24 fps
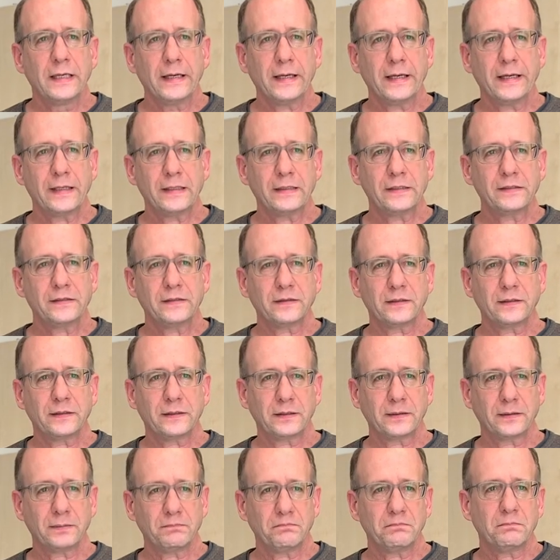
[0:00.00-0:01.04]
and
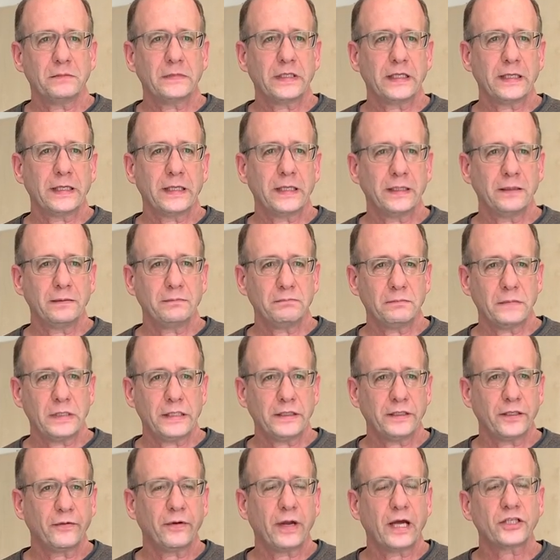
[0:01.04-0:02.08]
uh, the in
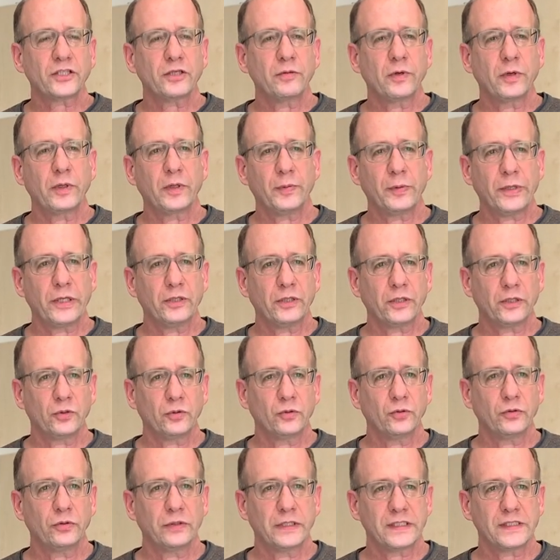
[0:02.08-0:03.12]
interaction between the
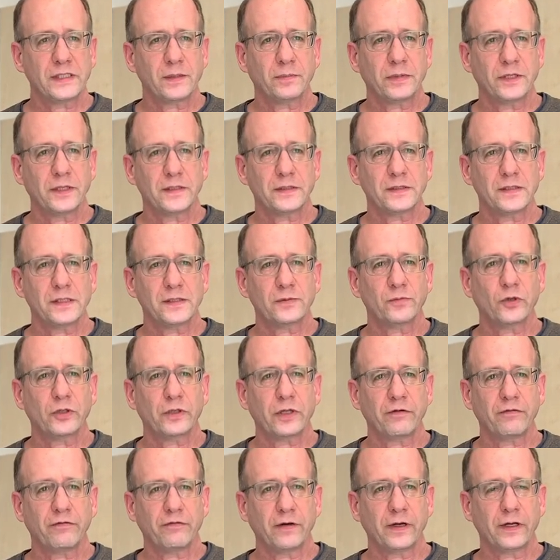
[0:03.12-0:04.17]
two disciplines is what
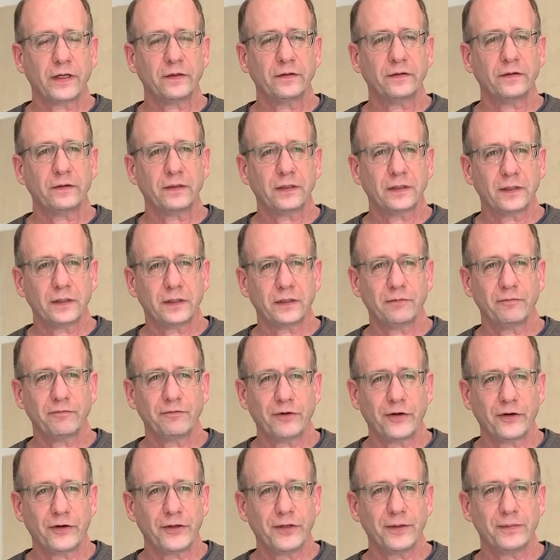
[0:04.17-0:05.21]
I find uh,
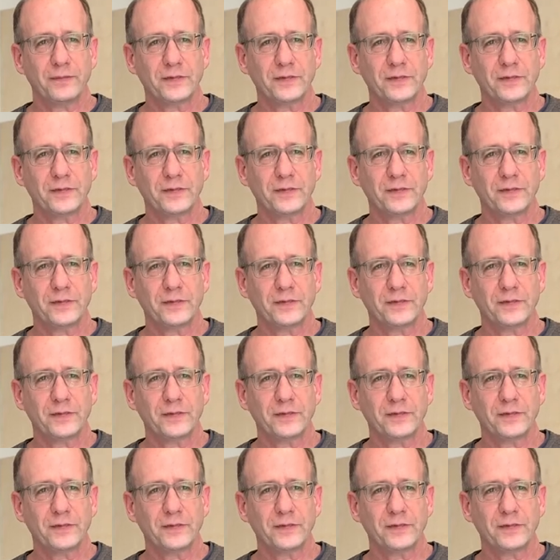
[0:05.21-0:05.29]
very